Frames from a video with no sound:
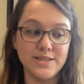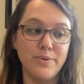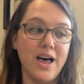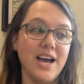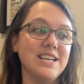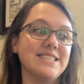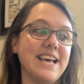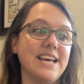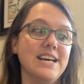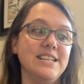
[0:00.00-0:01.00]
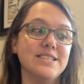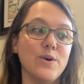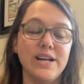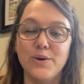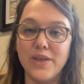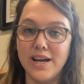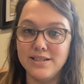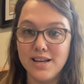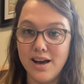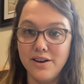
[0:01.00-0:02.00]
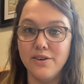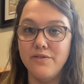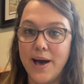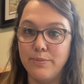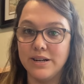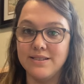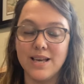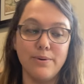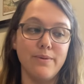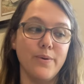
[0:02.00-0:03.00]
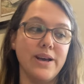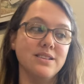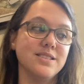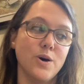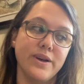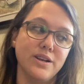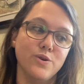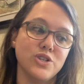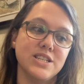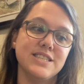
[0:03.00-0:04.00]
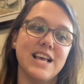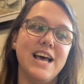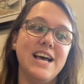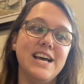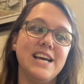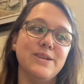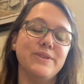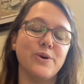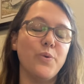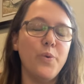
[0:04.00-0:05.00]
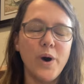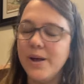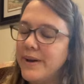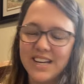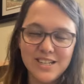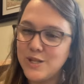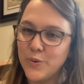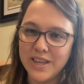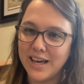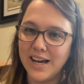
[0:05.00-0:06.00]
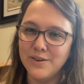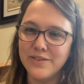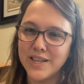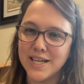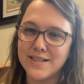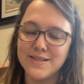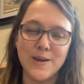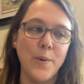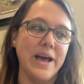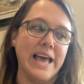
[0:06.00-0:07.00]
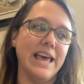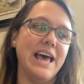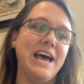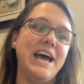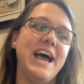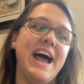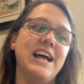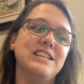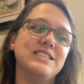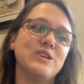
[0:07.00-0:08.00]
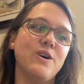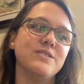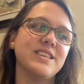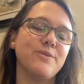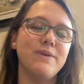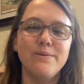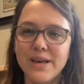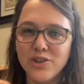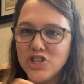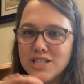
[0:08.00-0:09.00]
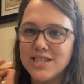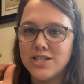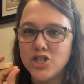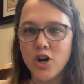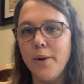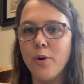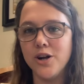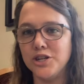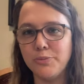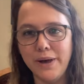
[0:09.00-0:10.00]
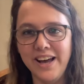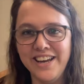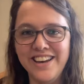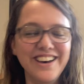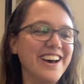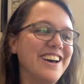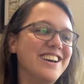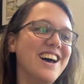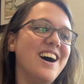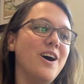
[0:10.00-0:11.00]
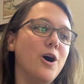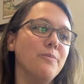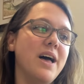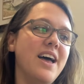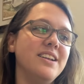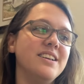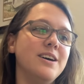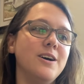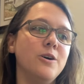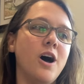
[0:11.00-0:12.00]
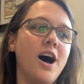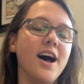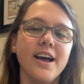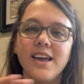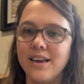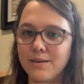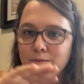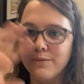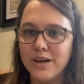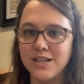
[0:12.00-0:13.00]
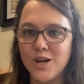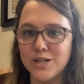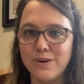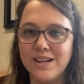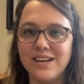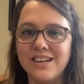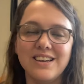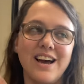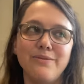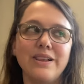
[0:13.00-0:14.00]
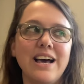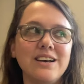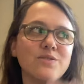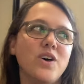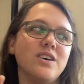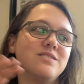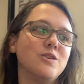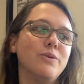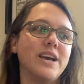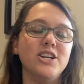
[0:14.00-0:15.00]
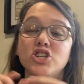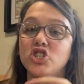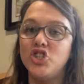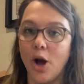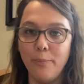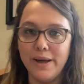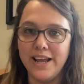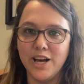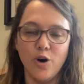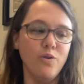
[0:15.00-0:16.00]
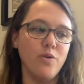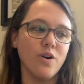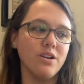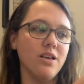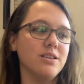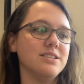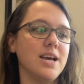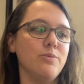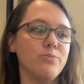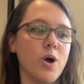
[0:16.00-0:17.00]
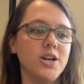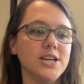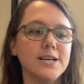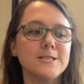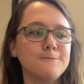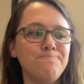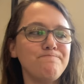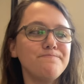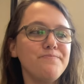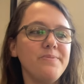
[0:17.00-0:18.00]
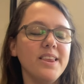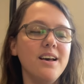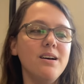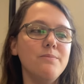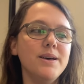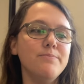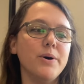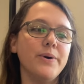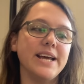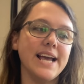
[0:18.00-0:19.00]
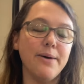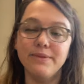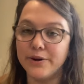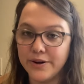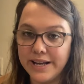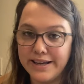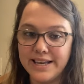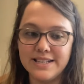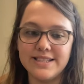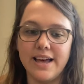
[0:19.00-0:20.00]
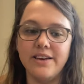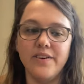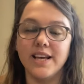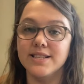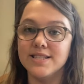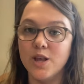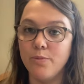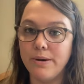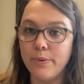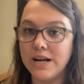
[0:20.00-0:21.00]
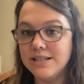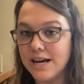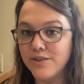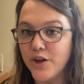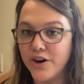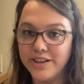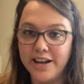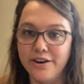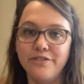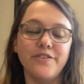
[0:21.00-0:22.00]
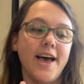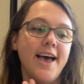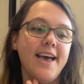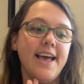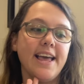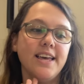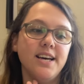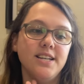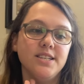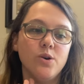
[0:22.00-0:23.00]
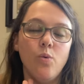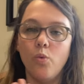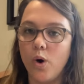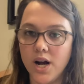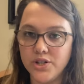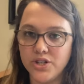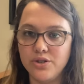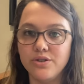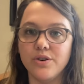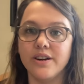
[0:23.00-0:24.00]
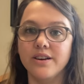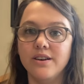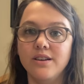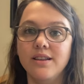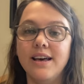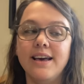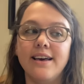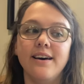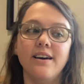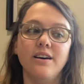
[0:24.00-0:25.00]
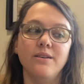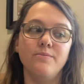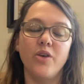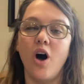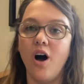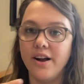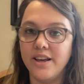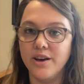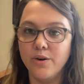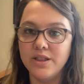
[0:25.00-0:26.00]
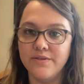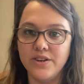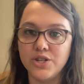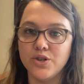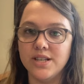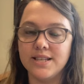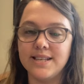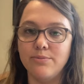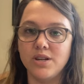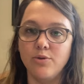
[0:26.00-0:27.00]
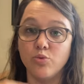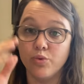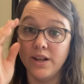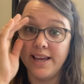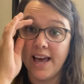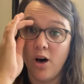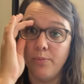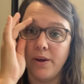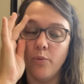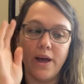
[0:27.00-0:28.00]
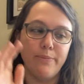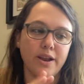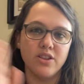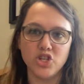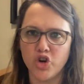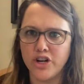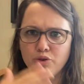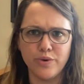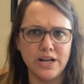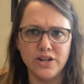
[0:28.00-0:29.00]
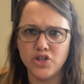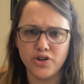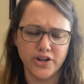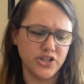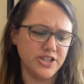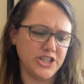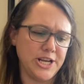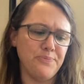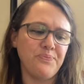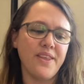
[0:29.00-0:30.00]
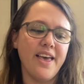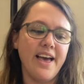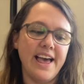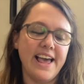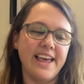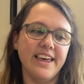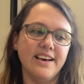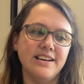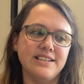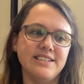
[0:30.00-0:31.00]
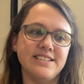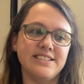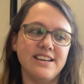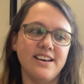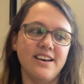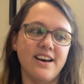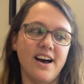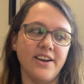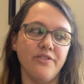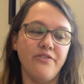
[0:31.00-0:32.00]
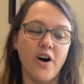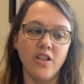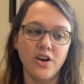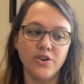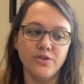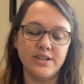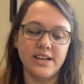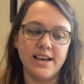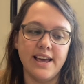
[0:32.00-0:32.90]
supplies, and so I know that a ton of fabric is coming my way in sewing notions. And I'm like, what am I gonna do with it? I don't even like sewing. And so I was like, maybe I'll just try a project bag. I talked about it kind of my last floss tube, like I just jump in and go for it a lot of the time with projects. But what I am learning is that if I can slow my brain down long enough and watch a tutorial, the audio and the visual at the same time really helped me way better than trying to read an instruction sheet. And I followed